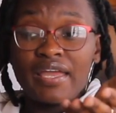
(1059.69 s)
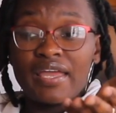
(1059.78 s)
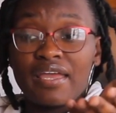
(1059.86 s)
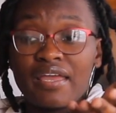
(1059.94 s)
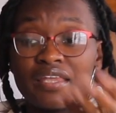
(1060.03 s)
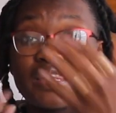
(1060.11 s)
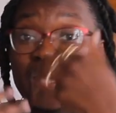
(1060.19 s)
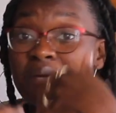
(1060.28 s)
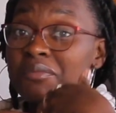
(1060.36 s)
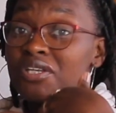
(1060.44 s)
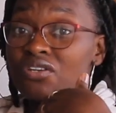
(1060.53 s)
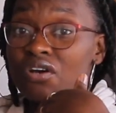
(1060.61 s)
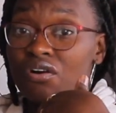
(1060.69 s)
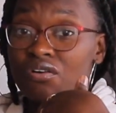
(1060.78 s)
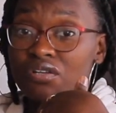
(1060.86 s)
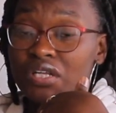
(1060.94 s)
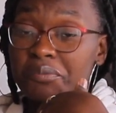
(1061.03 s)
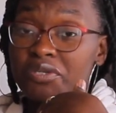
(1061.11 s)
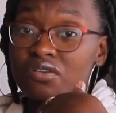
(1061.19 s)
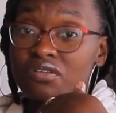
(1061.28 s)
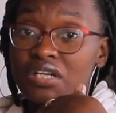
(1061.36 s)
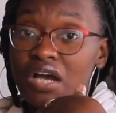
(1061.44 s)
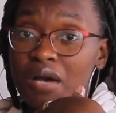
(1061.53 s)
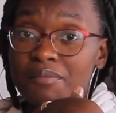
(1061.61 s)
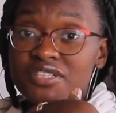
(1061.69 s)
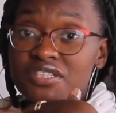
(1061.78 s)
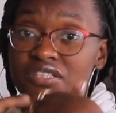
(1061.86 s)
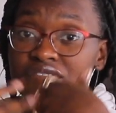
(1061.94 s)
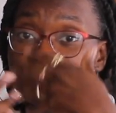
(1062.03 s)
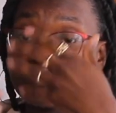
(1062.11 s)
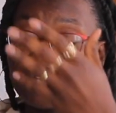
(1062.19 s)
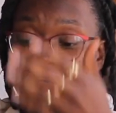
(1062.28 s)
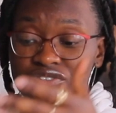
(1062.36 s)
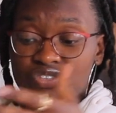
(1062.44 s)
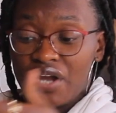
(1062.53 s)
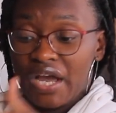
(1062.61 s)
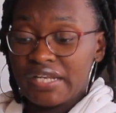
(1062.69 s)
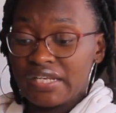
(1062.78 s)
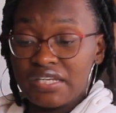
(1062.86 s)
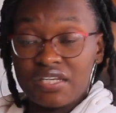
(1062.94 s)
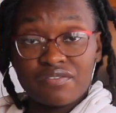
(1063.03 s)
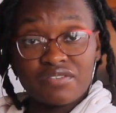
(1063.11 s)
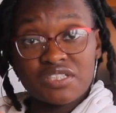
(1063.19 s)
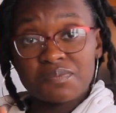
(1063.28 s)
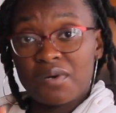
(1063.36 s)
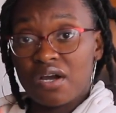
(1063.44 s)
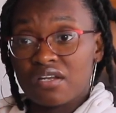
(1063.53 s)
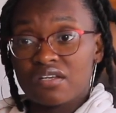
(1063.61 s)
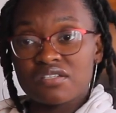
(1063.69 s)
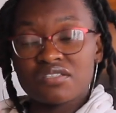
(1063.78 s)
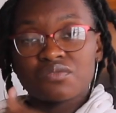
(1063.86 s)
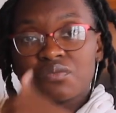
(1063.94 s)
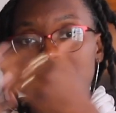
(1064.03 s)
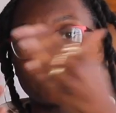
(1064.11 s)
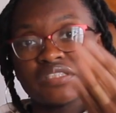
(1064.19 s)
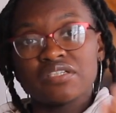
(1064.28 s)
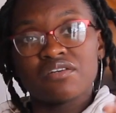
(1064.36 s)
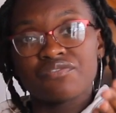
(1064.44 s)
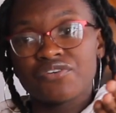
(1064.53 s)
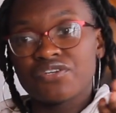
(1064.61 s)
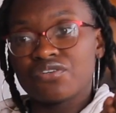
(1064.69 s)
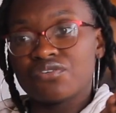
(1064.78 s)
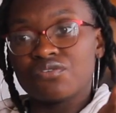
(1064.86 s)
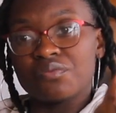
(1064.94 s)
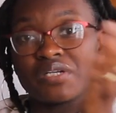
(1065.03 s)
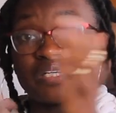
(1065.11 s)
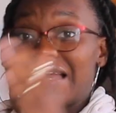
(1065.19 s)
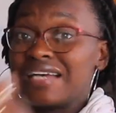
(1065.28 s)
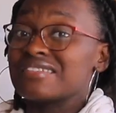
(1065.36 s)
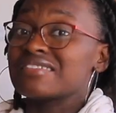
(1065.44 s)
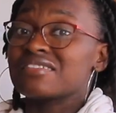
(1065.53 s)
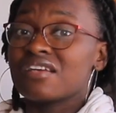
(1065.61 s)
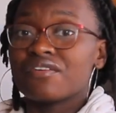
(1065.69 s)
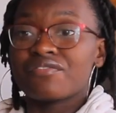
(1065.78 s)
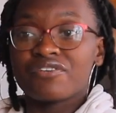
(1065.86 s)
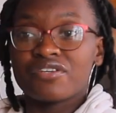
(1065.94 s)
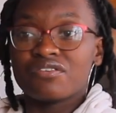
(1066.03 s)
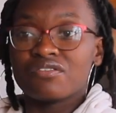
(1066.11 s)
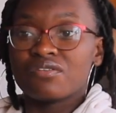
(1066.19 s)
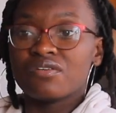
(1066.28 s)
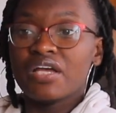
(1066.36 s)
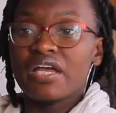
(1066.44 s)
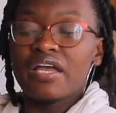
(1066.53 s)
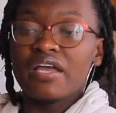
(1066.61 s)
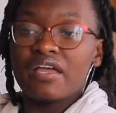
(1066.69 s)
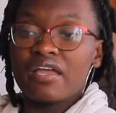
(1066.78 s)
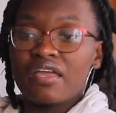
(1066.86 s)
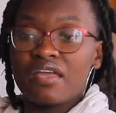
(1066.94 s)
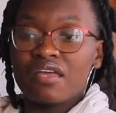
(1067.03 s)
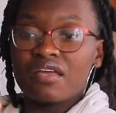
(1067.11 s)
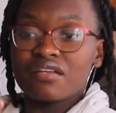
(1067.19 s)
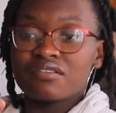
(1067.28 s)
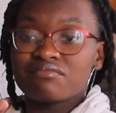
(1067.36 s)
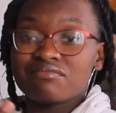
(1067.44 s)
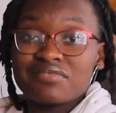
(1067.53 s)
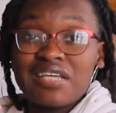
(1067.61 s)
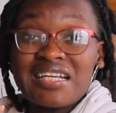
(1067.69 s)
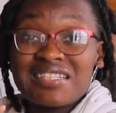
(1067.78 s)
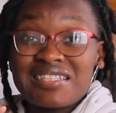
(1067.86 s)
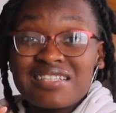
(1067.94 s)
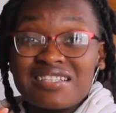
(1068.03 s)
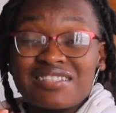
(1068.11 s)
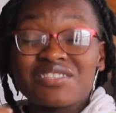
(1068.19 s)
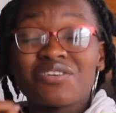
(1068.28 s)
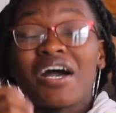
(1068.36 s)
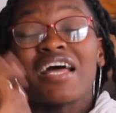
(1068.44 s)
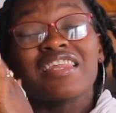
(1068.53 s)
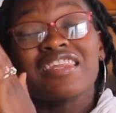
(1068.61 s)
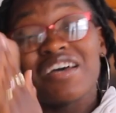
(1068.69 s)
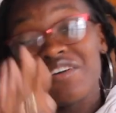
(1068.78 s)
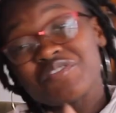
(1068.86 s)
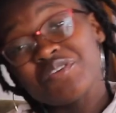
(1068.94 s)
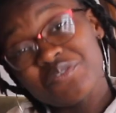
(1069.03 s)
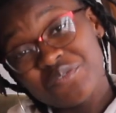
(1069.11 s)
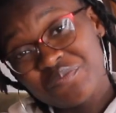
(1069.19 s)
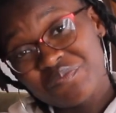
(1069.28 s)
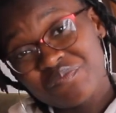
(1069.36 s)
And let me know. Let me know in the comments if you have tried any of these products, what it's done for you, what it hasn't done for you. And that's it. So I love you.